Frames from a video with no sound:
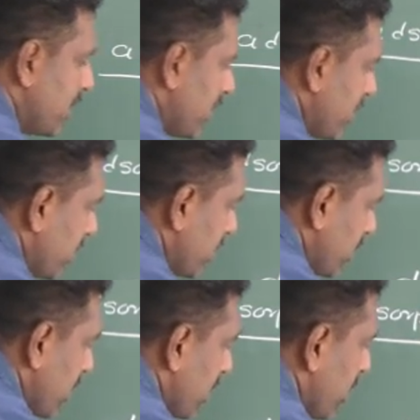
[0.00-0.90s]

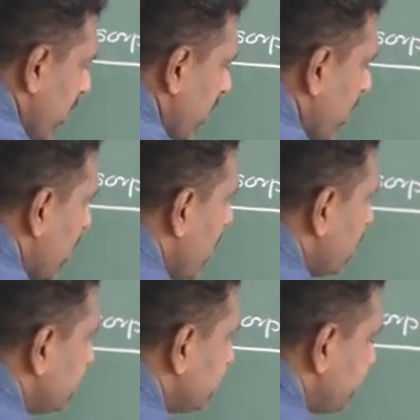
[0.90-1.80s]
Here nickel
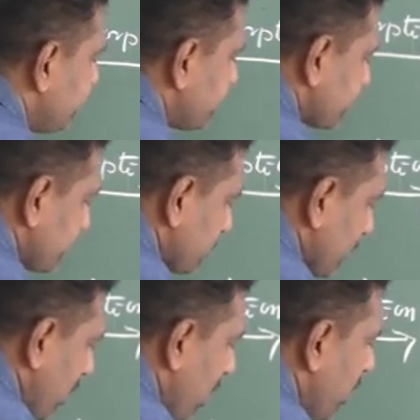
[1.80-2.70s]

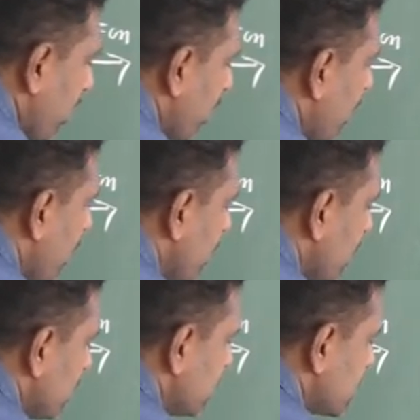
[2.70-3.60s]
and nickel.
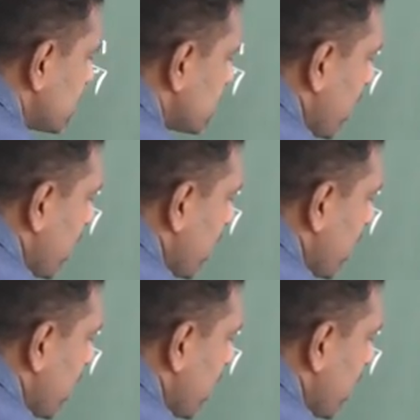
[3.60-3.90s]
This is